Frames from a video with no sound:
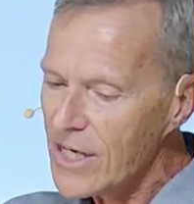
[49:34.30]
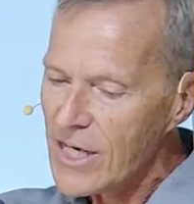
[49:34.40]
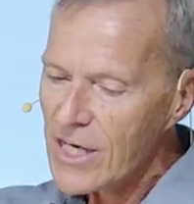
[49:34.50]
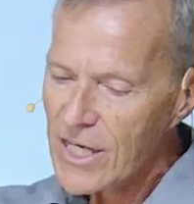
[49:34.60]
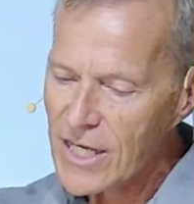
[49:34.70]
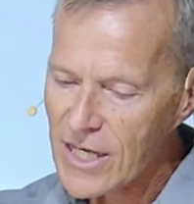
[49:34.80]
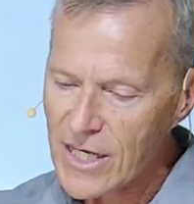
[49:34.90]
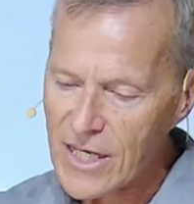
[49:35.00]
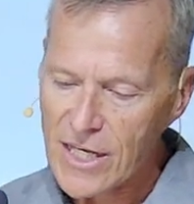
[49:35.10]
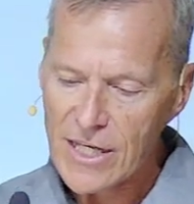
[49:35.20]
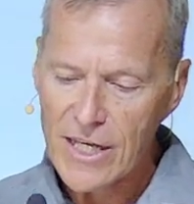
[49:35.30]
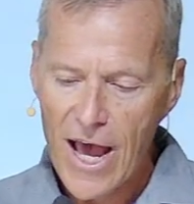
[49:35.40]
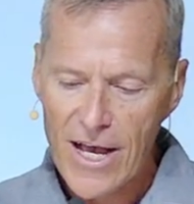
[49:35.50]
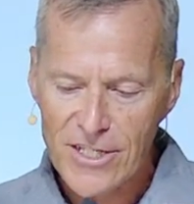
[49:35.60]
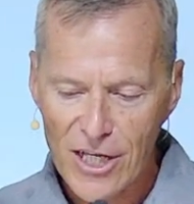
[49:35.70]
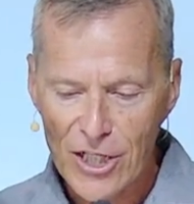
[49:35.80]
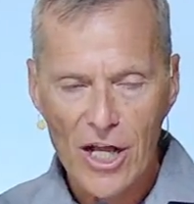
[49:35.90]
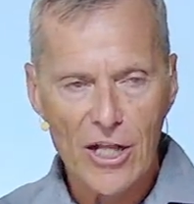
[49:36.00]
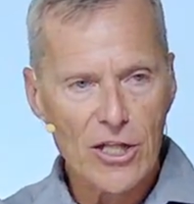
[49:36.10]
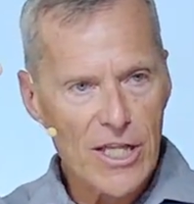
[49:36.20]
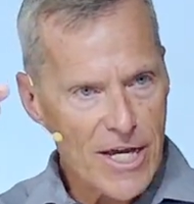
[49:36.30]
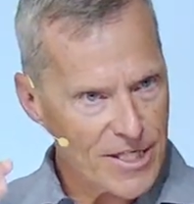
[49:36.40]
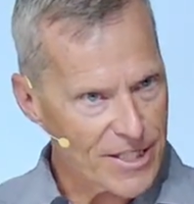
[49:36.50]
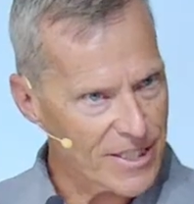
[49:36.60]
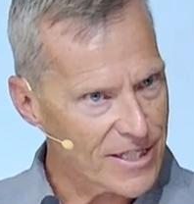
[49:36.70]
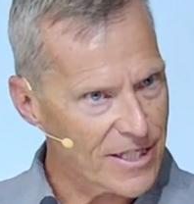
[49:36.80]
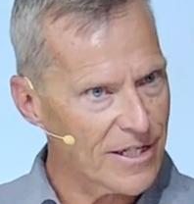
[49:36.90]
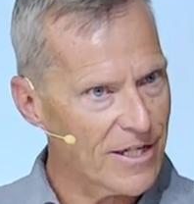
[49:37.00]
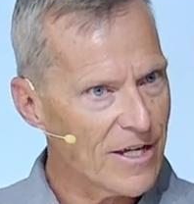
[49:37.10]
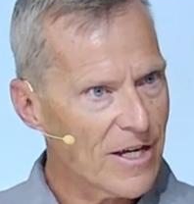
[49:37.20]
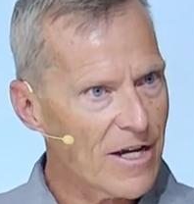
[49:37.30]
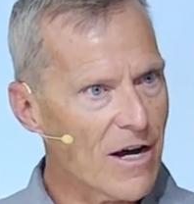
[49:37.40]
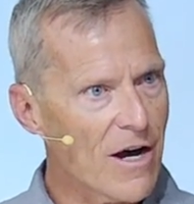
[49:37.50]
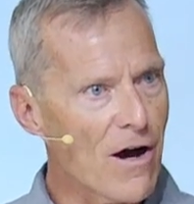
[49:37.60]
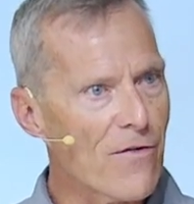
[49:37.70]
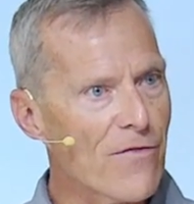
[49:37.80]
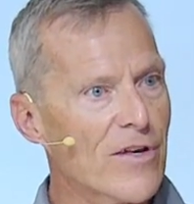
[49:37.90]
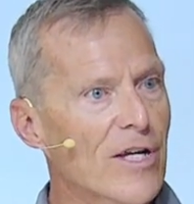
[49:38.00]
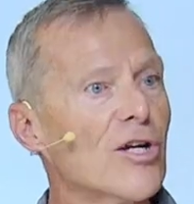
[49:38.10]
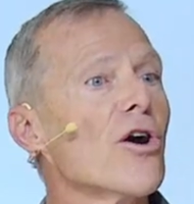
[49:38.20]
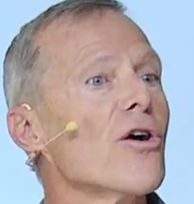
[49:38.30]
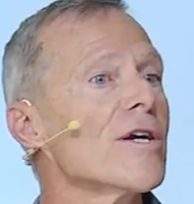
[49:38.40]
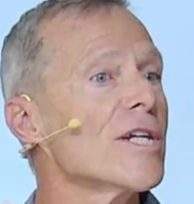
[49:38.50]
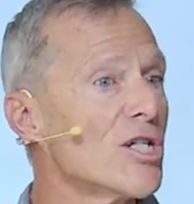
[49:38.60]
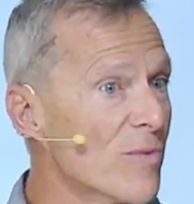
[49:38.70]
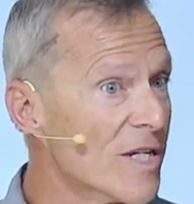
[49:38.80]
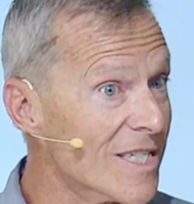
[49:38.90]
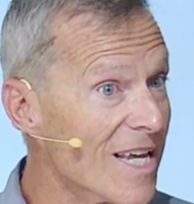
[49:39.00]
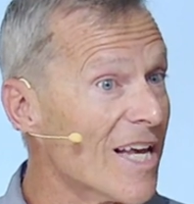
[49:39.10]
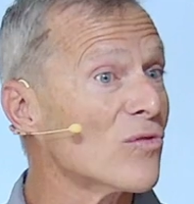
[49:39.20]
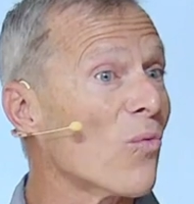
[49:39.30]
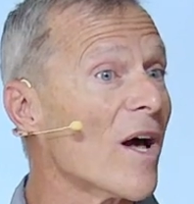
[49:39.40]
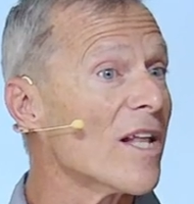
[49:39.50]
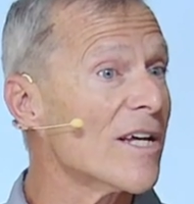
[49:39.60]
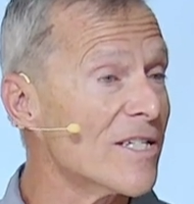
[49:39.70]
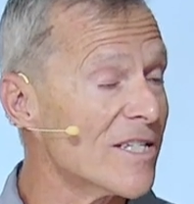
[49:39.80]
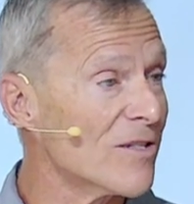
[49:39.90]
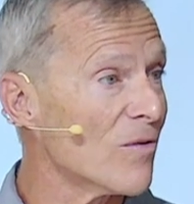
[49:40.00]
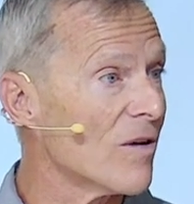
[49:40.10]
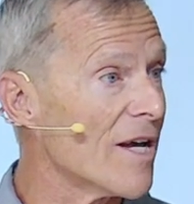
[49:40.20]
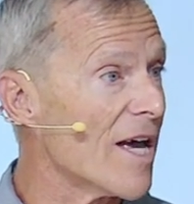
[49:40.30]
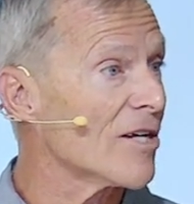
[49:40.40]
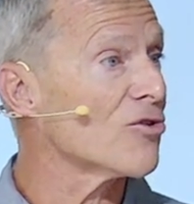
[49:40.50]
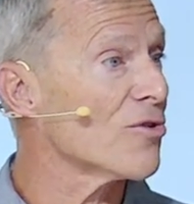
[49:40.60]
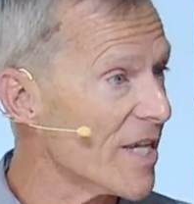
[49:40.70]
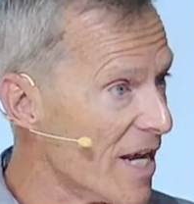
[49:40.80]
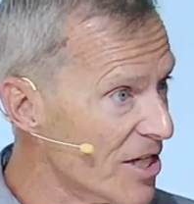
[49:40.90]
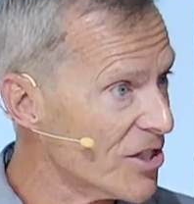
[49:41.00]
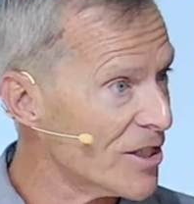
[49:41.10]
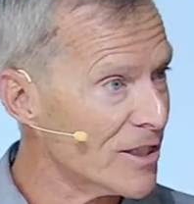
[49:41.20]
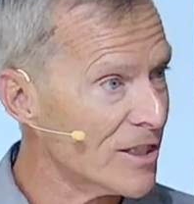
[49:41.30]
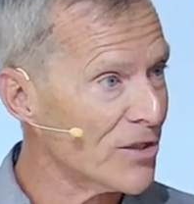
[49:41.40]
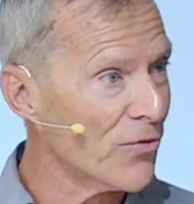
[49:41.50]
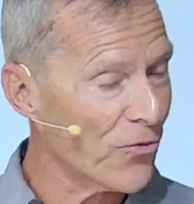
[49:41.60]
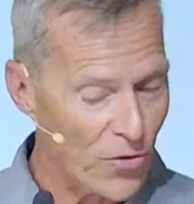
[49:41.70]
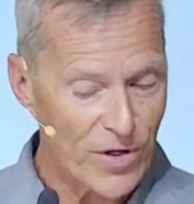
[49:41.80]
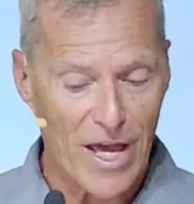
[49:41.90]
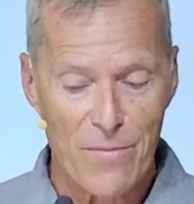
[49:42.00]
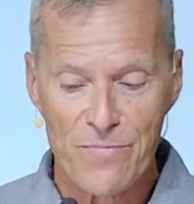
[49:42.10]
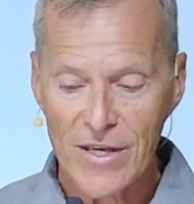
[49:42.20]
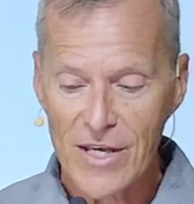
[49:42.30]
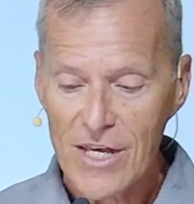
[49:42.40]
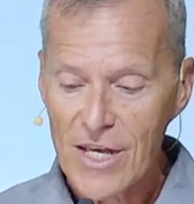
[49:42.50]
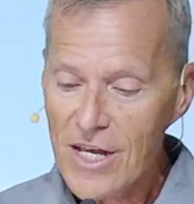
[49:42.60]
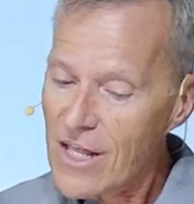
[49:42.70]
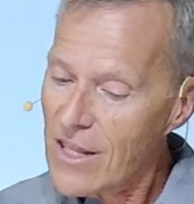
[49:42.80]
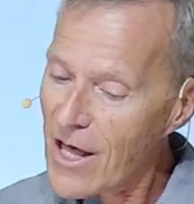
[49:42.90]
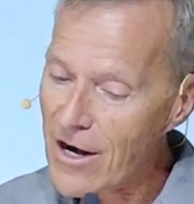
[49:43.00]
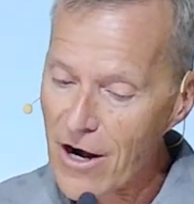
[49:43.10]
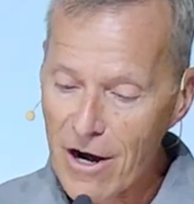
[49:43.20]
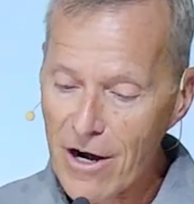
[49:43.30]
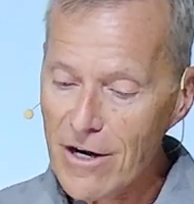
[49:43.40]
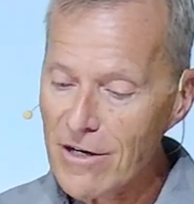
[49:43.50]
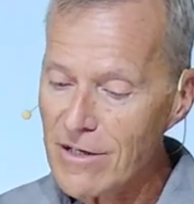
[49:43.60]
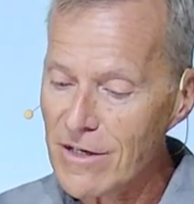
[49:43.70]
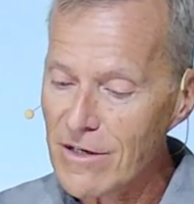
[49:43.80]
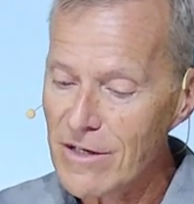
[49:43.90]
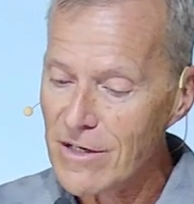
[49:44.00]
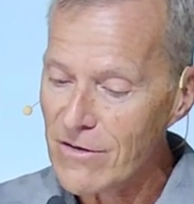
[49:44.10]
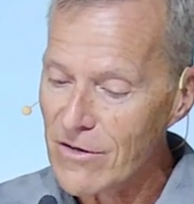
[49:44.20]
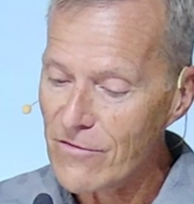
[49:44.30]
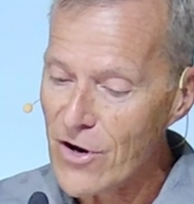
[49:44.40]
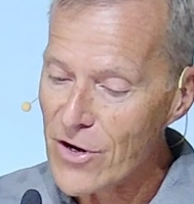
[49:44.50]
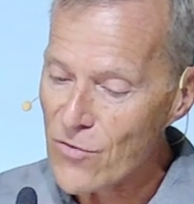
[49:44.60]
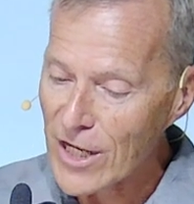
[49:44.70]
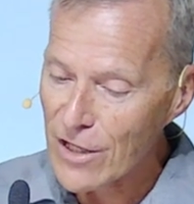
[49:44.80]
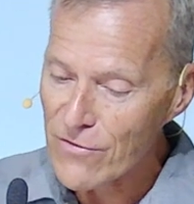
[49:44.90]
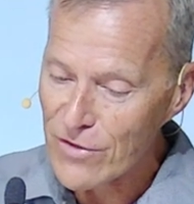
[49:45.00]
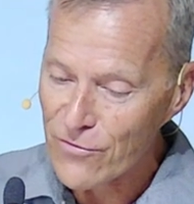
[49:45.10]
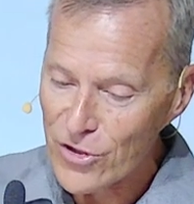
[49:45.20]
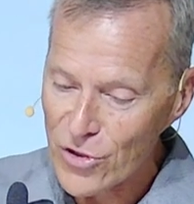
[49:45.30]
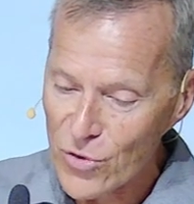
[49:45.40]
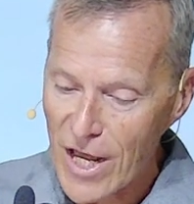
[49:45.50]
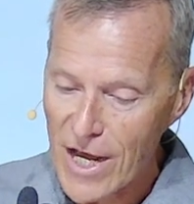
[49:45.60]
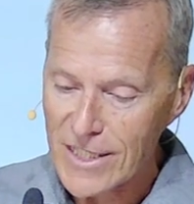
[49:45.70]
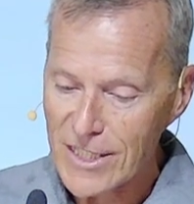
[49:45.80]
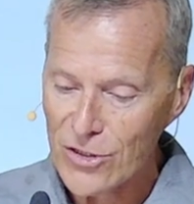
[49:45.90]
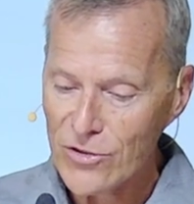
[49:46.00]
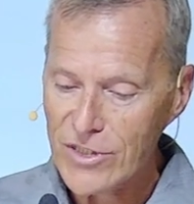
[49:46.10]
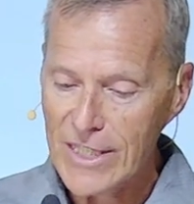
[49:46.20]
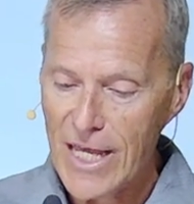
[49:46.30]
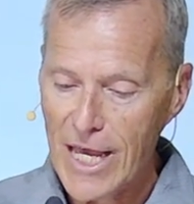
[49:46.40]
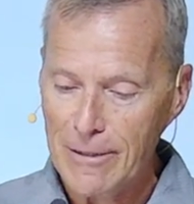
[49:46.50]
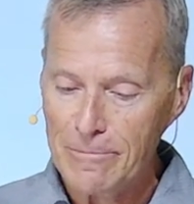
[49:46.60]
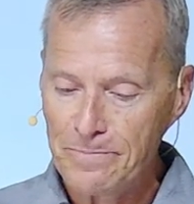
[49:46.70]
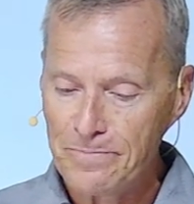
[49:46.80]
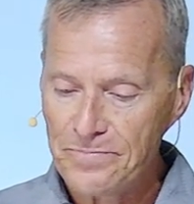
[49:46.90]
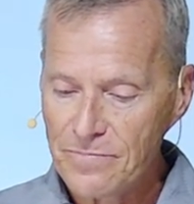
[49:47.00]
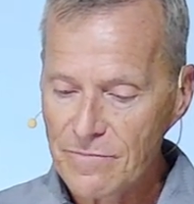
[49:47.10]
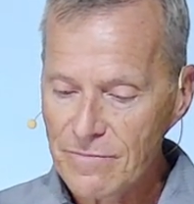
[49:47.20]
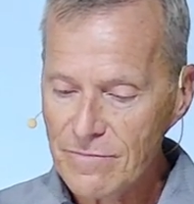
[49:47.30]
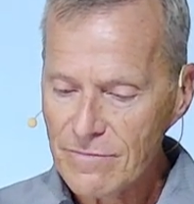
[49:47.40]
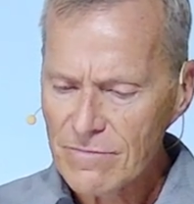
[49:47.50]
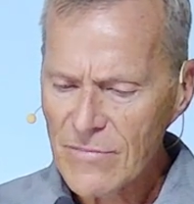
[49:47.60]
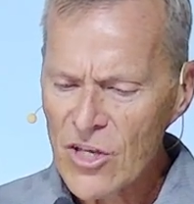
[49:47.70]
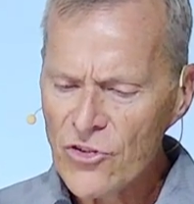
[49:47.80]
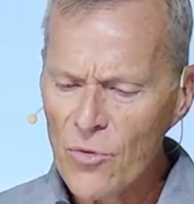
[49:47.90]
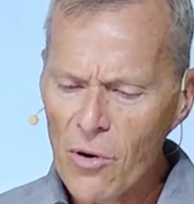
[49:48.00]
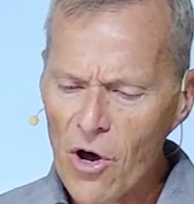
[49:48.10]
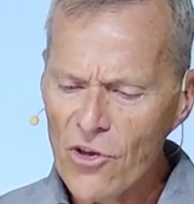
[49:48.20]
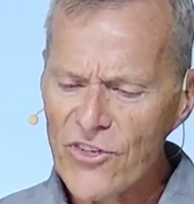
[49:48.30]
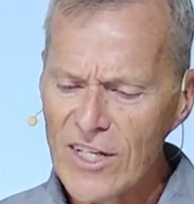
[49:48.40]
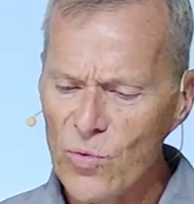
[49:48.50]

he, he has a, a list of encouragements as well as exhortations for them that are very relevant for you and I still today. So, Paul says,